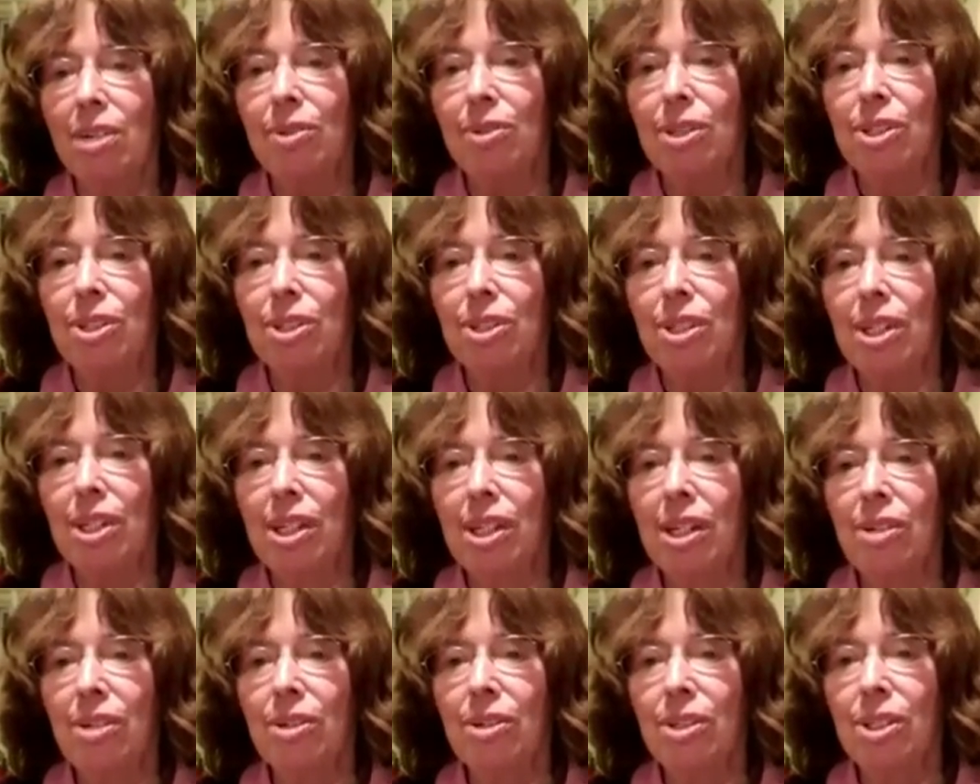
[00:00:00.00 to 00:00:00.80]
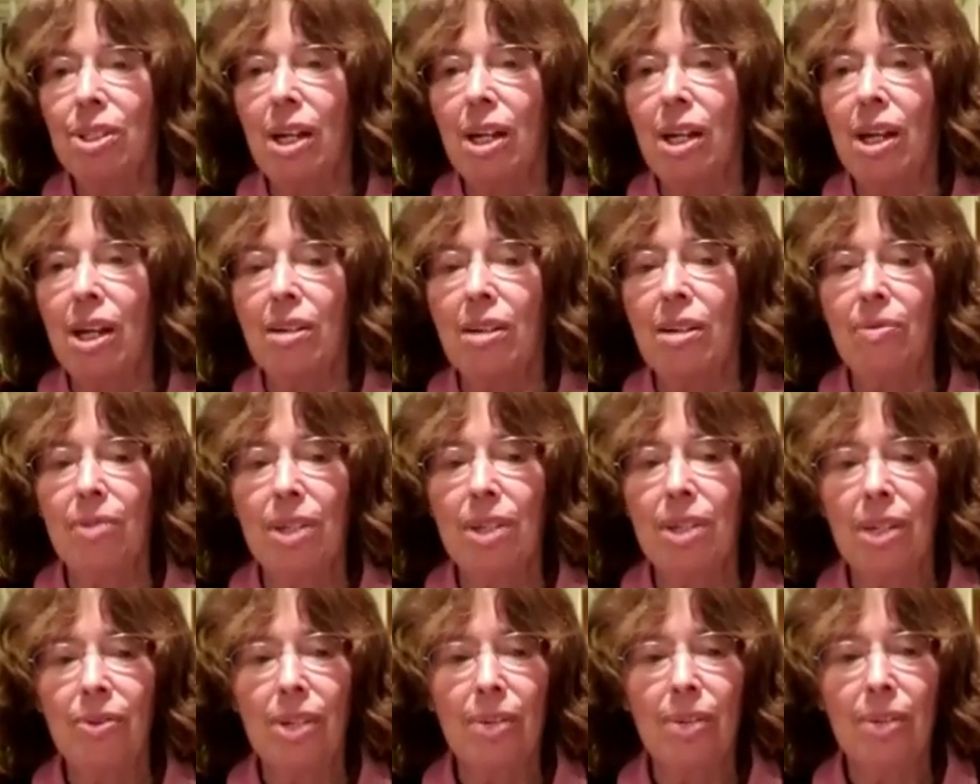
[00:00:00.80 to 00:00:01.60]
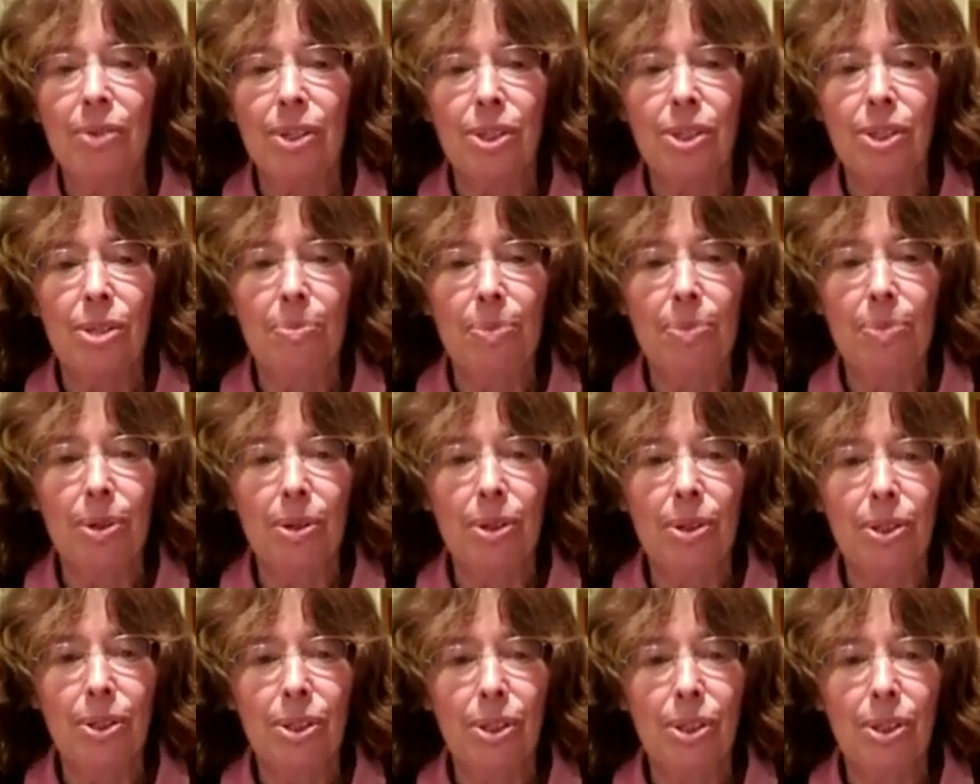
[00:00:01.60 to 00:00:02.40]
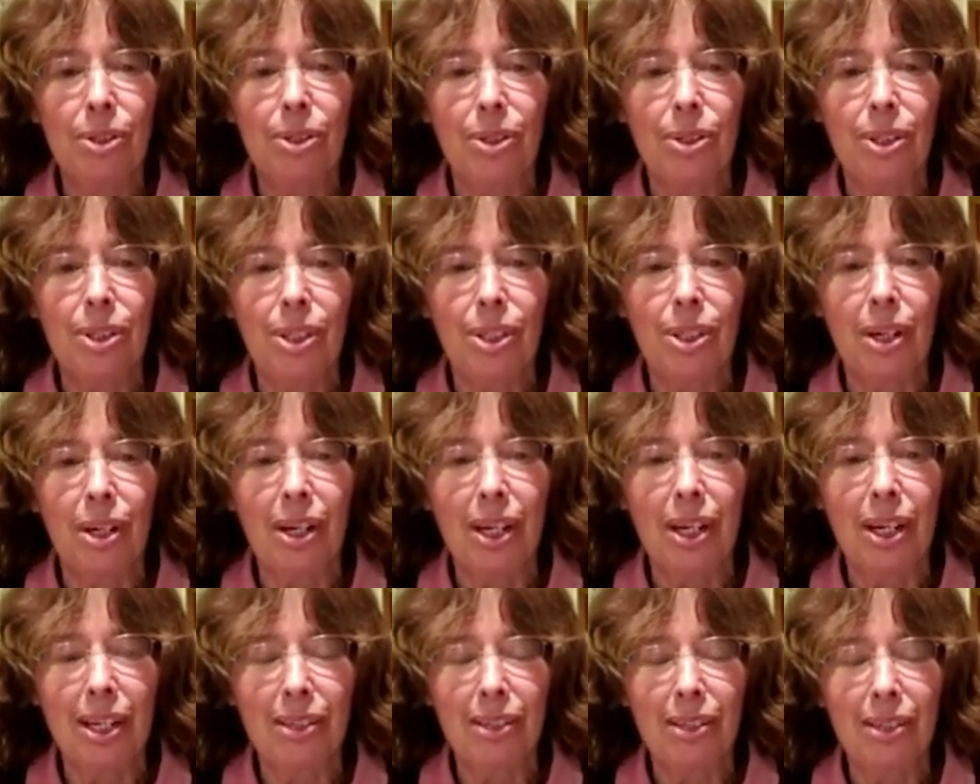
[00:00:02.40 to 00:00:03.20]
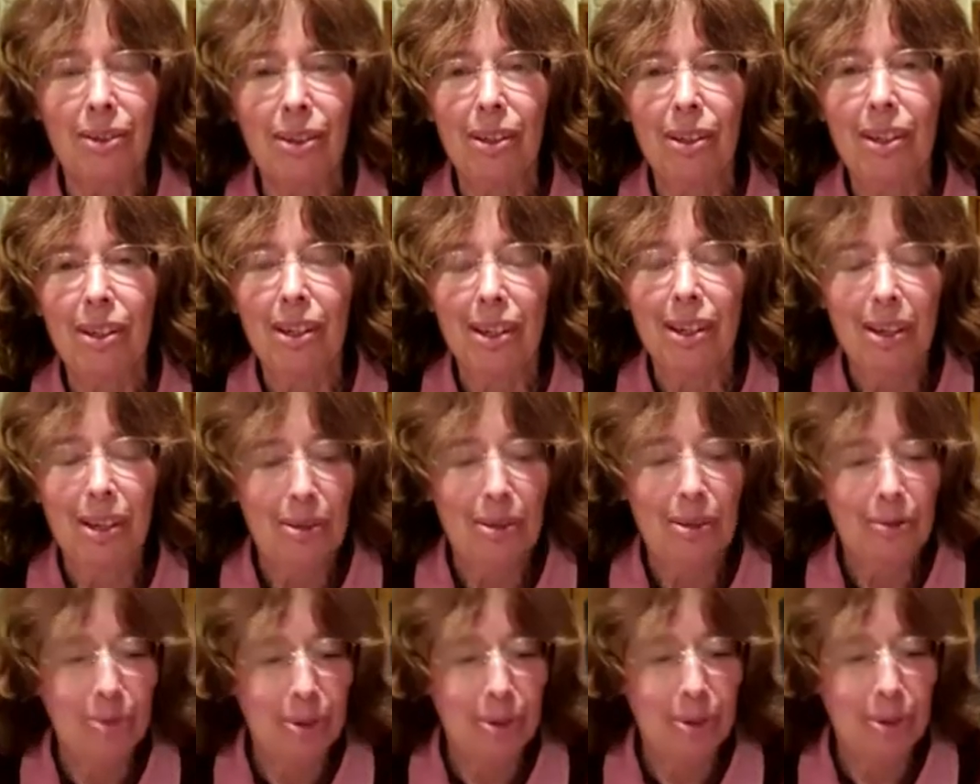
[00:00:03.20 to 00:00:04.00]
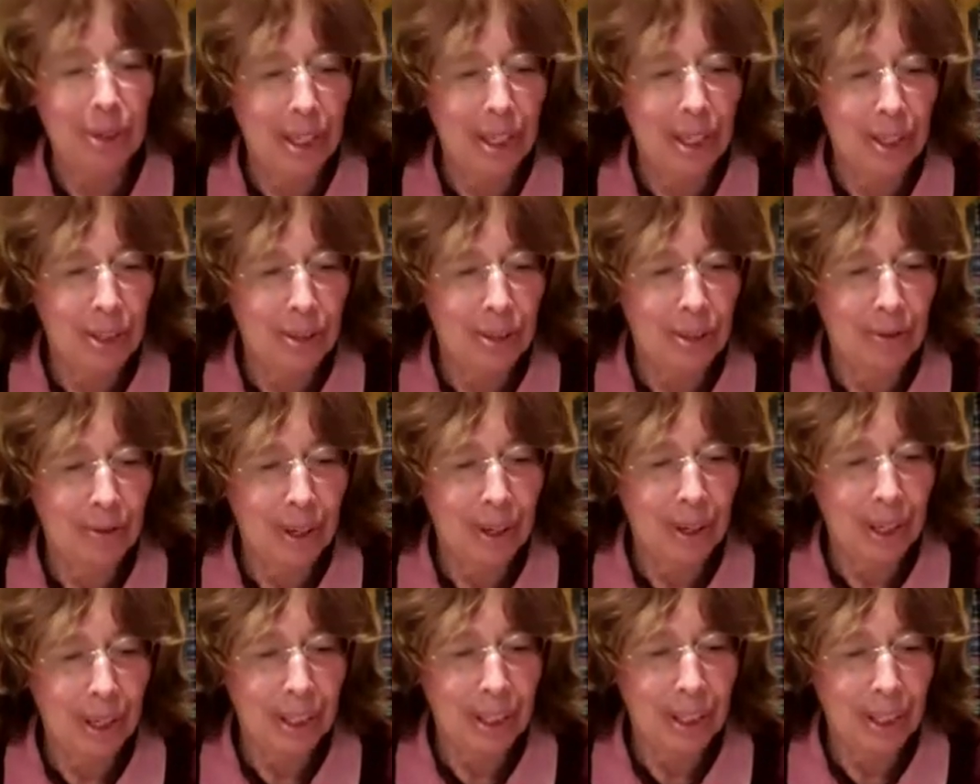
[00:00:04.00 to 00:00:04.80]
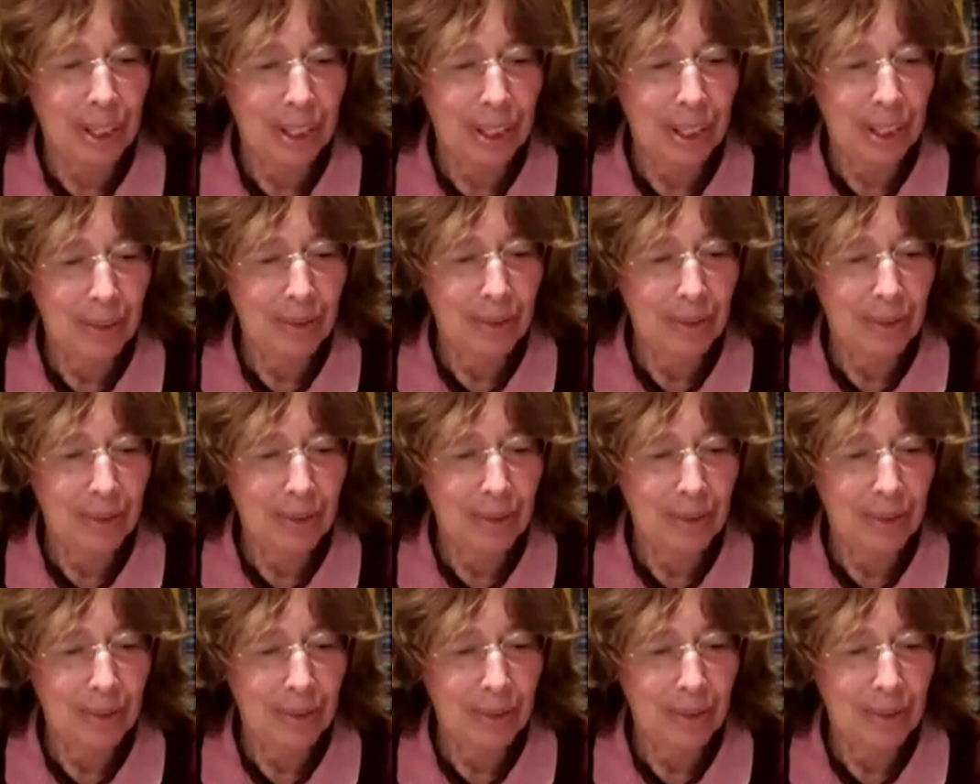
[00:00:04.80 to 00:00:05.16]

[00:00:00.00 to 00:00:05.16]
there's the nigla side of it, and then there's the personal side for each of us.